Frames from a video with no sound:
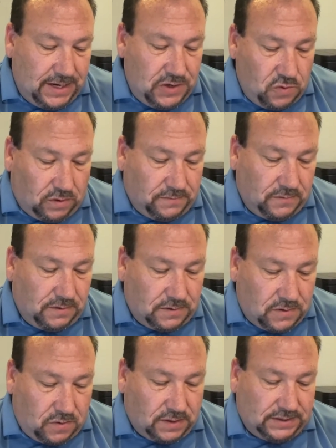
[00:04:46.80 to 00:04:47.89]
normal
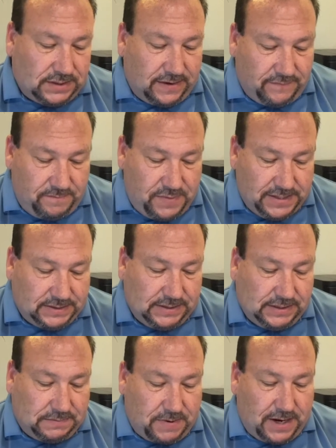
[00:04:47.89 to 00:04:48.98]
course of
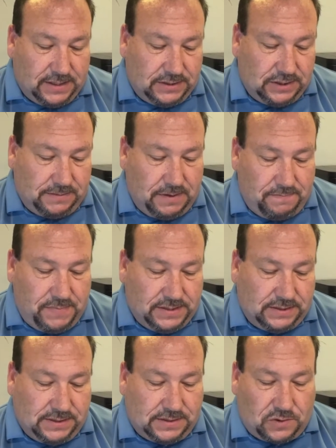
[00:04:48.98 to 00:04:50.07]
business by a legitimate
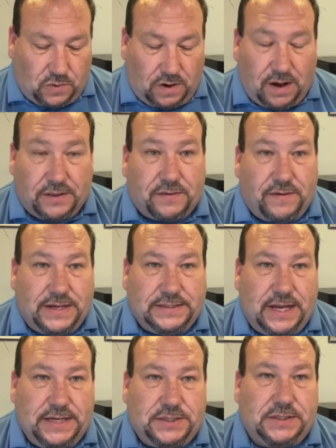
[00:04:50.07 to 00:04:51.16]
business or authorized
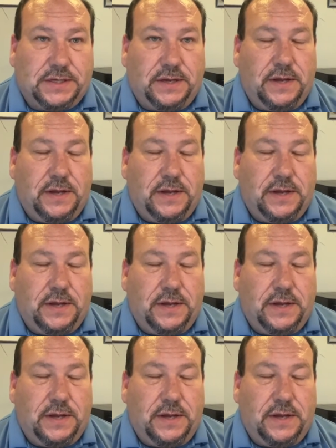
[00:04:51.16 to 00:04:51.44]
agent.